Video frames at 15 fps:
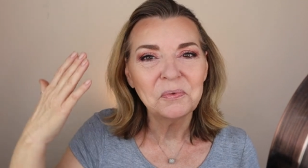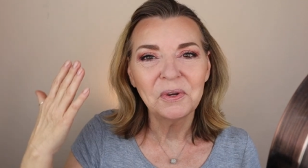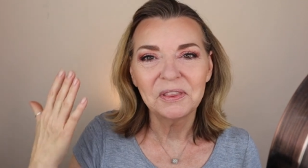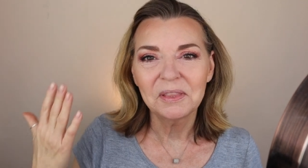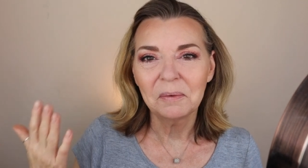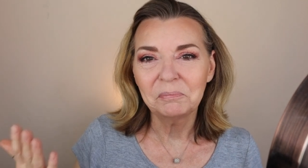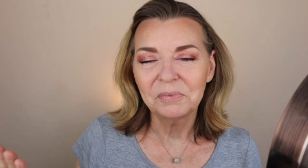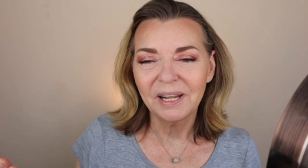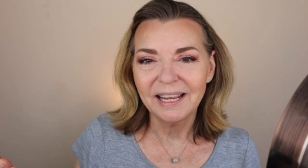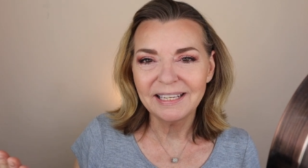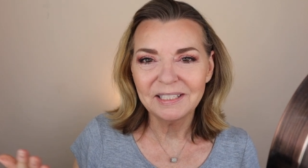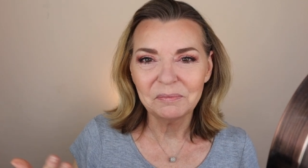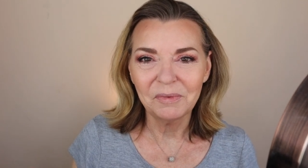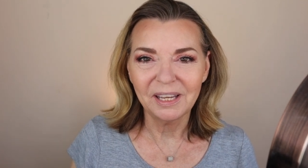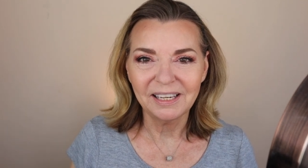with the
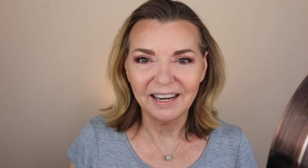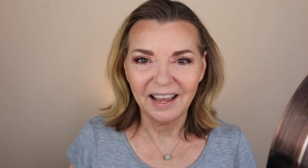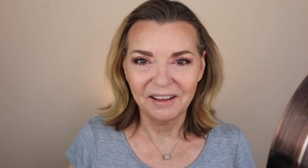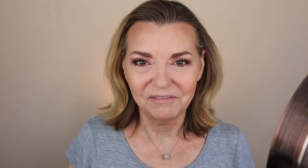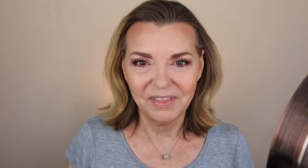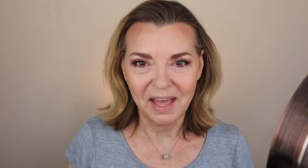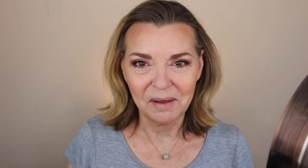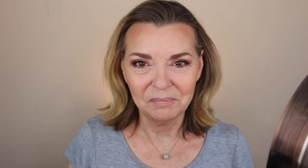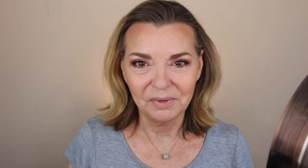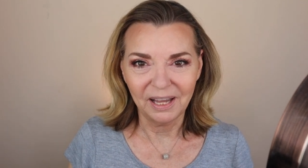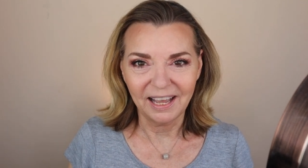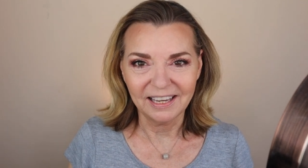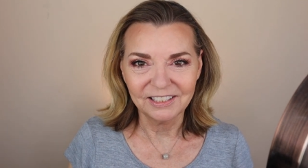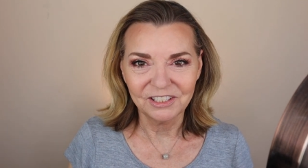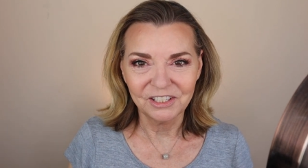placement of that
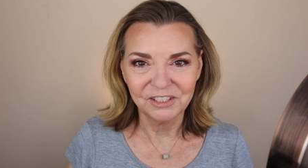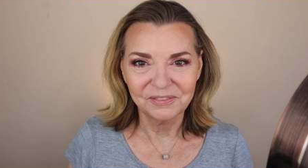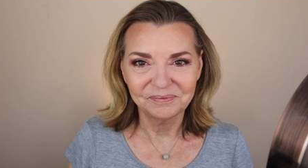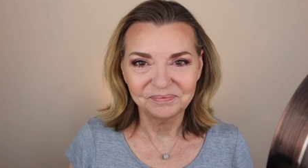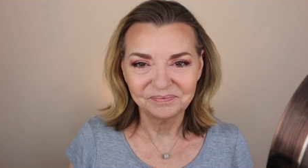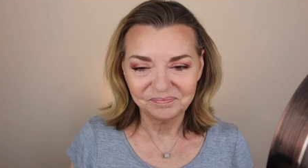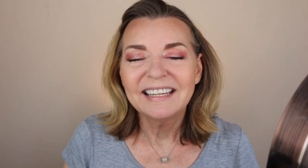blush.